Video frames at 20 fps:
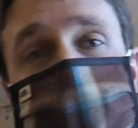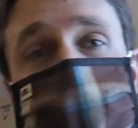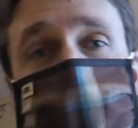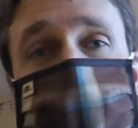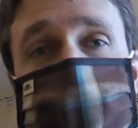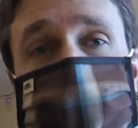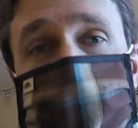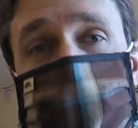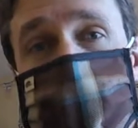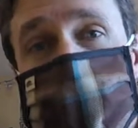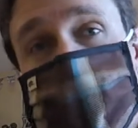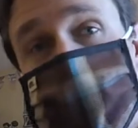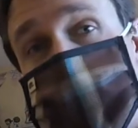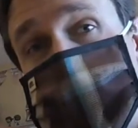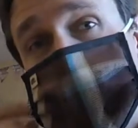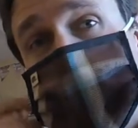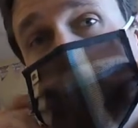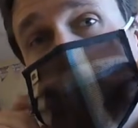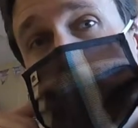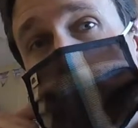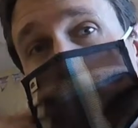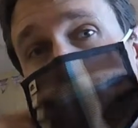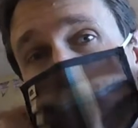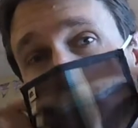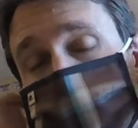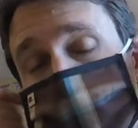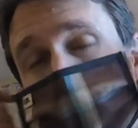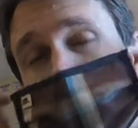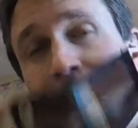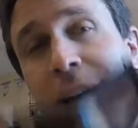everybody.
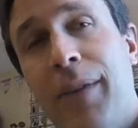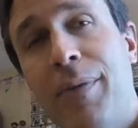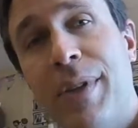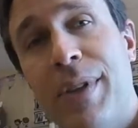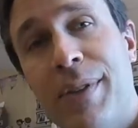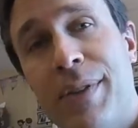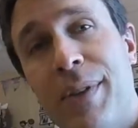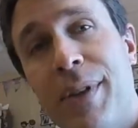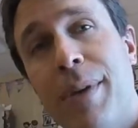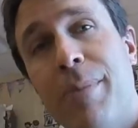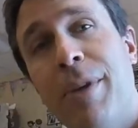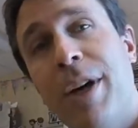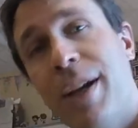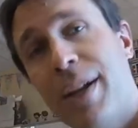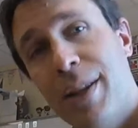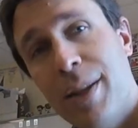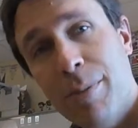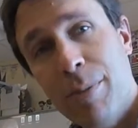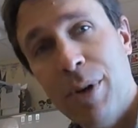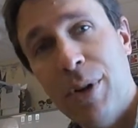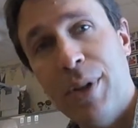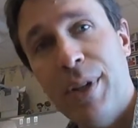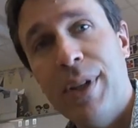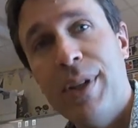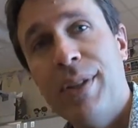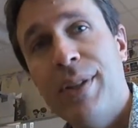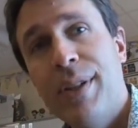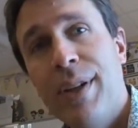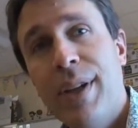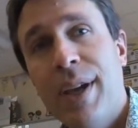Obviously, I'm not in the building
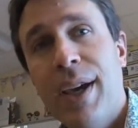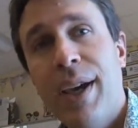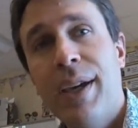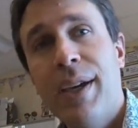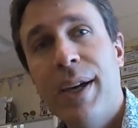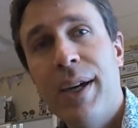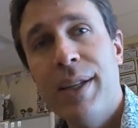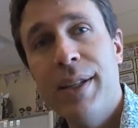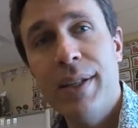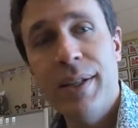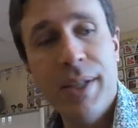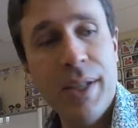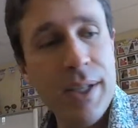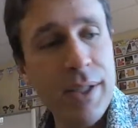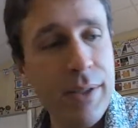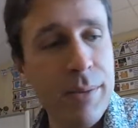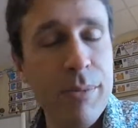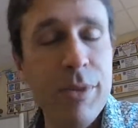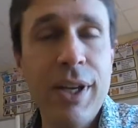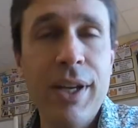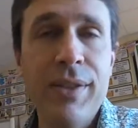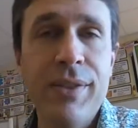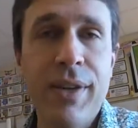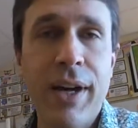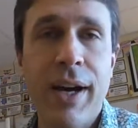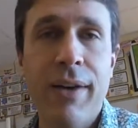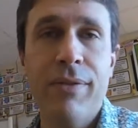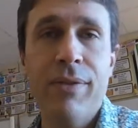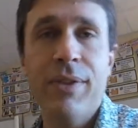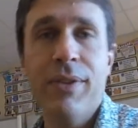today. I did take some days
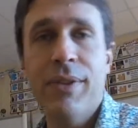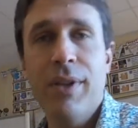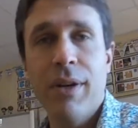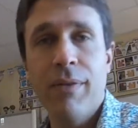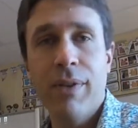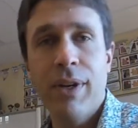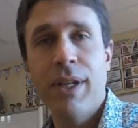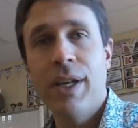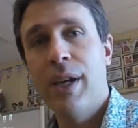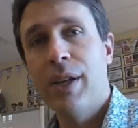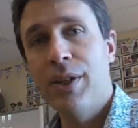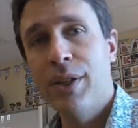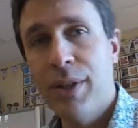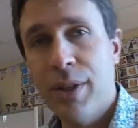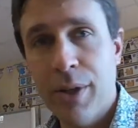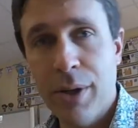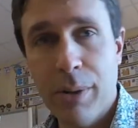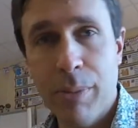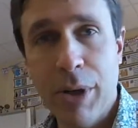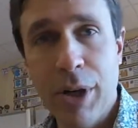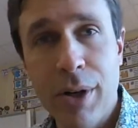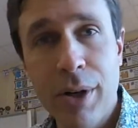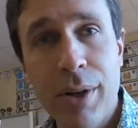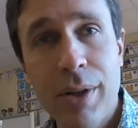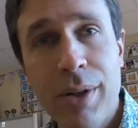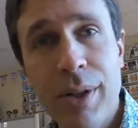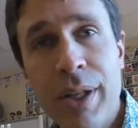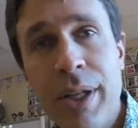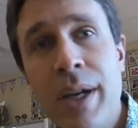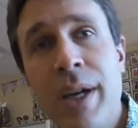off to start vacation a little bit
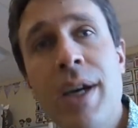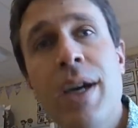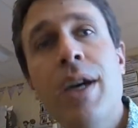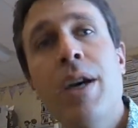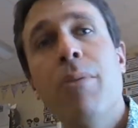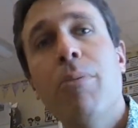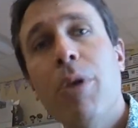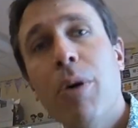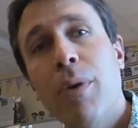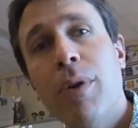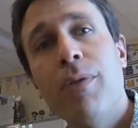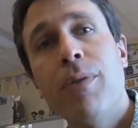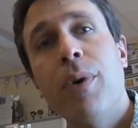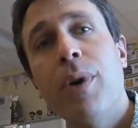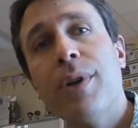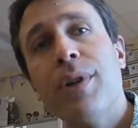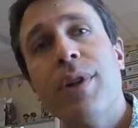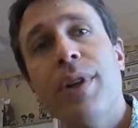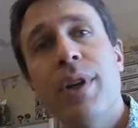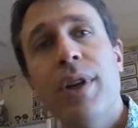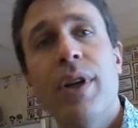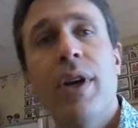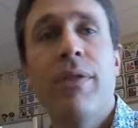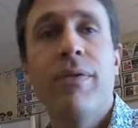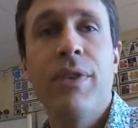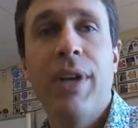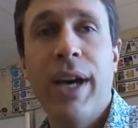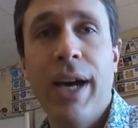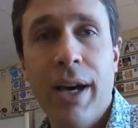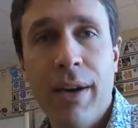early, but we're fortunate enough
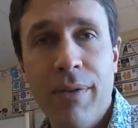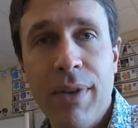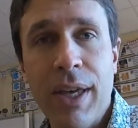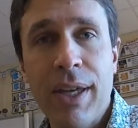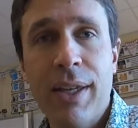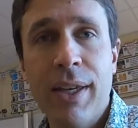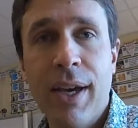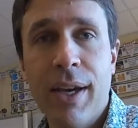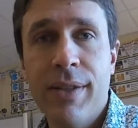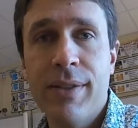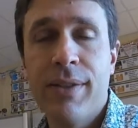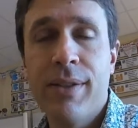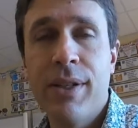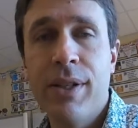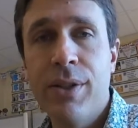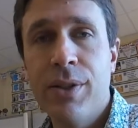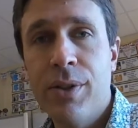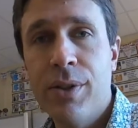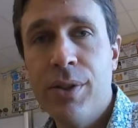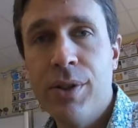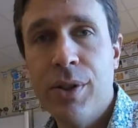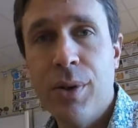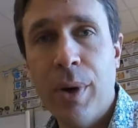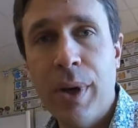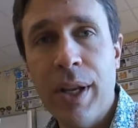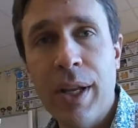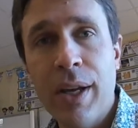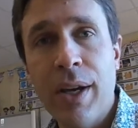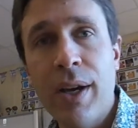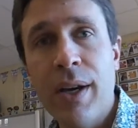to have a guest teacher
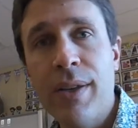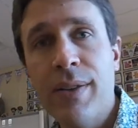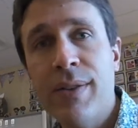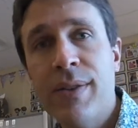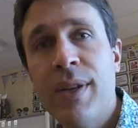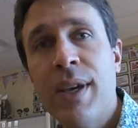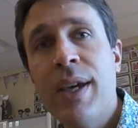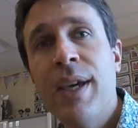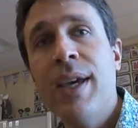joining us.